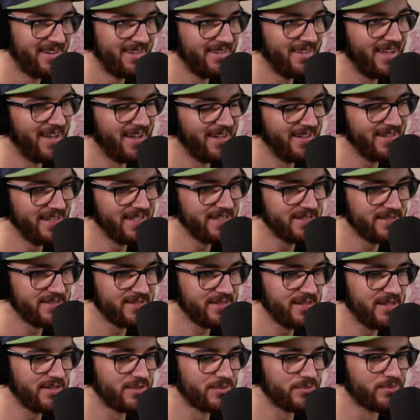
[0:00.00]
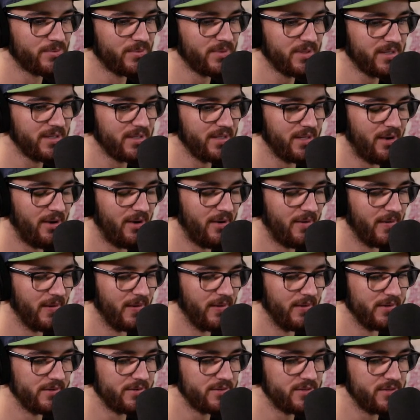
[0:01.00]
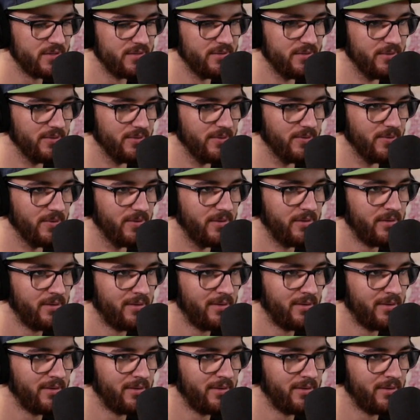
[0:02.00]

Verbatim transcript: Yeah, it's really hard to